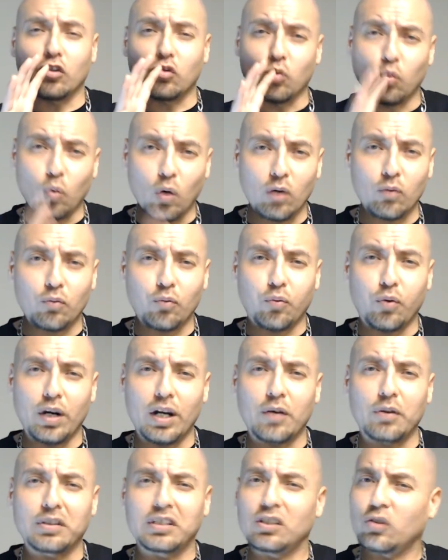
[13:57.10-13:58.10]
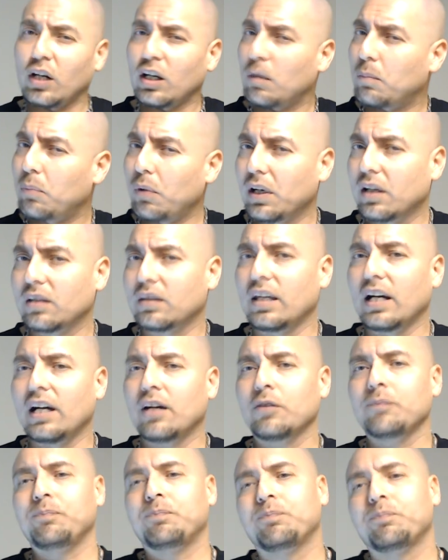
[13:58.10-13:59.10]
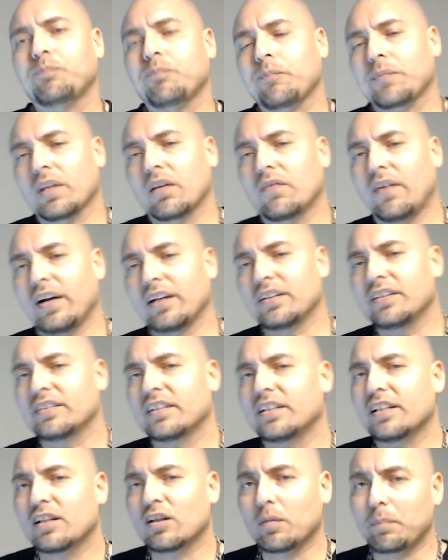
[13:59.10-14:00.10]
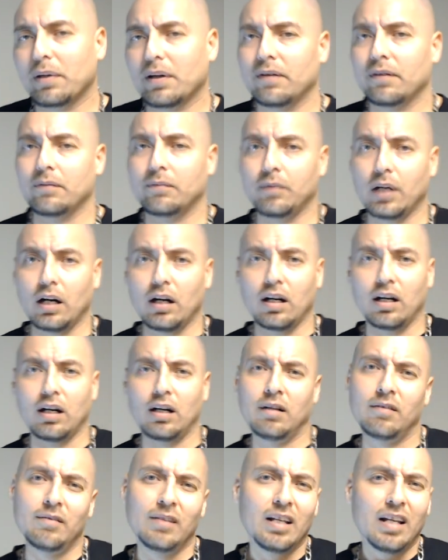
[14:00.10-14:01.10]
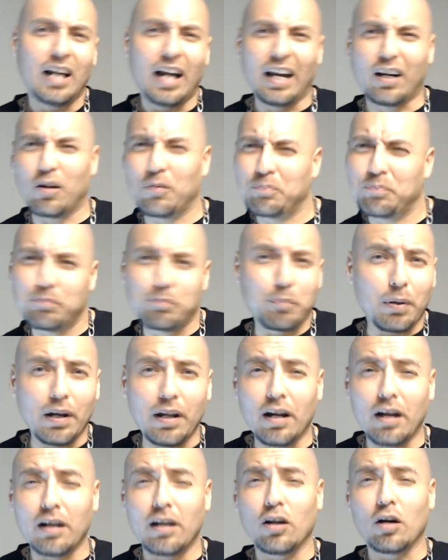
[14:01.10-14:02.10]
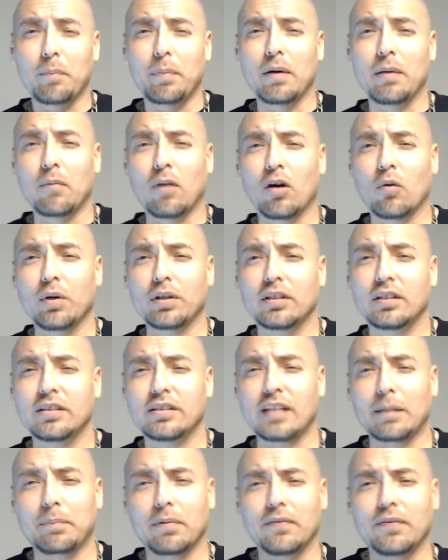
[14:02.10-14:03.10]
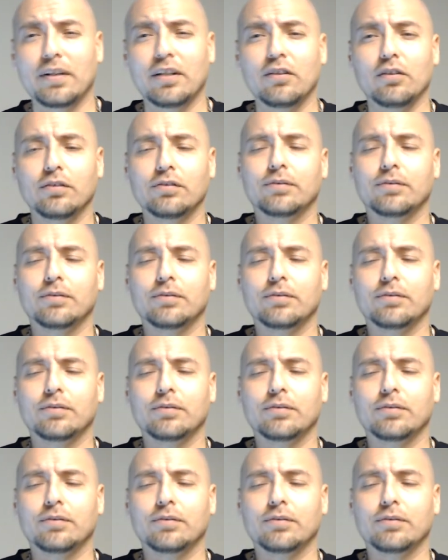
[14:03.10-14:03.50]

one fragrance and trying to break it down. Find these a little bit I could play a little bit more with these type of videos.